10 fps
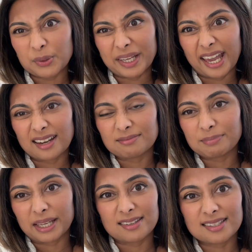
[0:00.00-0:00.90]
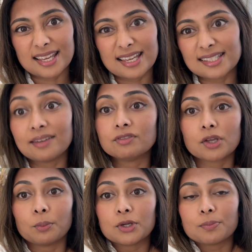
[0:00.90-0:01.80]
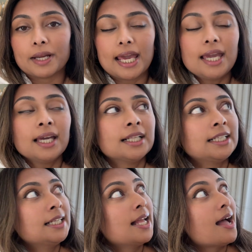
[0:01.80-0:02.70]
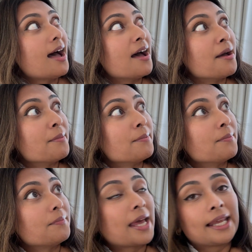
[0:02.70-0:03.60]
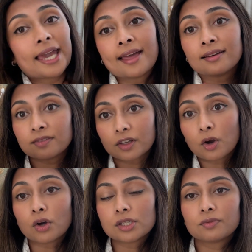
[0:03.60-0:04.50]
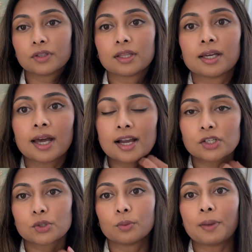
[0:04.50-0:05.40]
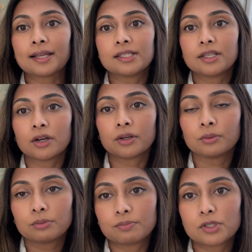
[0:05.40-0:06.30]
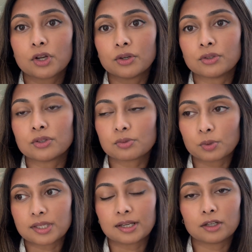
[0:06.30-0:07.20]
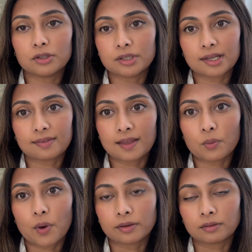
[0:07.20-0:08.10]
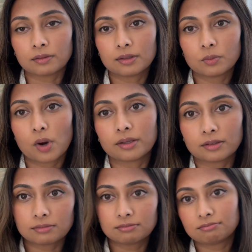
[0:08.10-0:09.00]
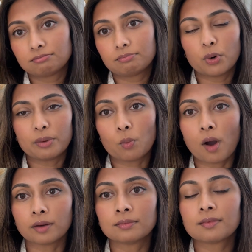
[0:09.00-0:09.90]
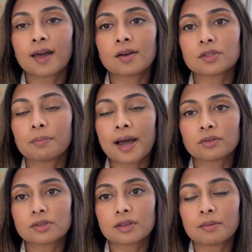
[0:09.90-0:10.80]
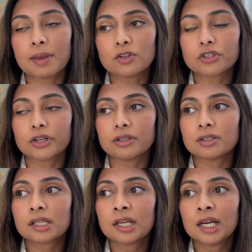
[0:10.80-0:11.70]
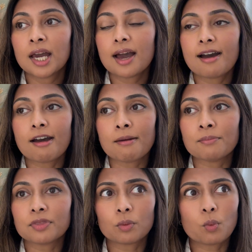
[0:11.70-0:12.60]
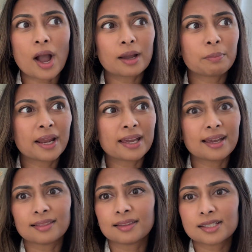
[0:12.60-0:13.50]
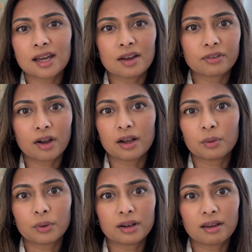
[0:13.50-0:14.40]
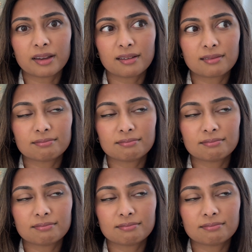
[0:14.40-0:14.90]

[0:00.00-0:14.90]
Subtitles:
it again because it saved so much money. And again, the cost for the actual patio stones was included in that £1,100 that I mentioned. The whacker plate and the turf cutter were like